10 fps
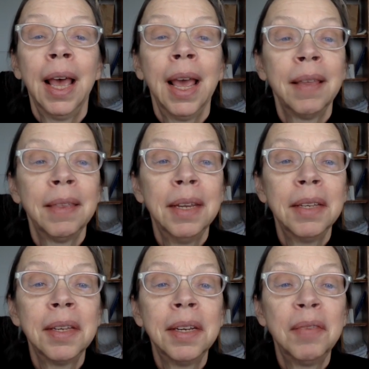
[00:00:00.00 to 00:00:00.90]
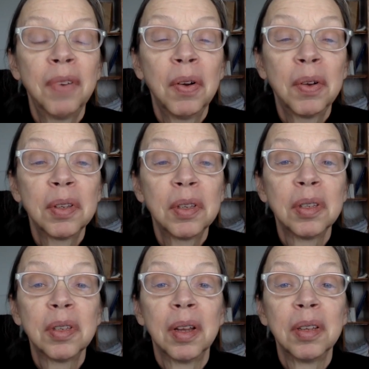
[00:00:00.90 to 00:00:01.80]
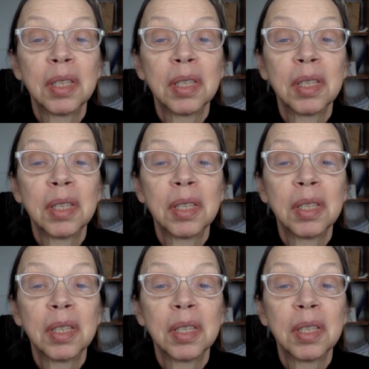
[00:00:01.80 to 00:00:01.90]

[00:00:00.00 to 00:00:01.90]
Ethnicity focuses on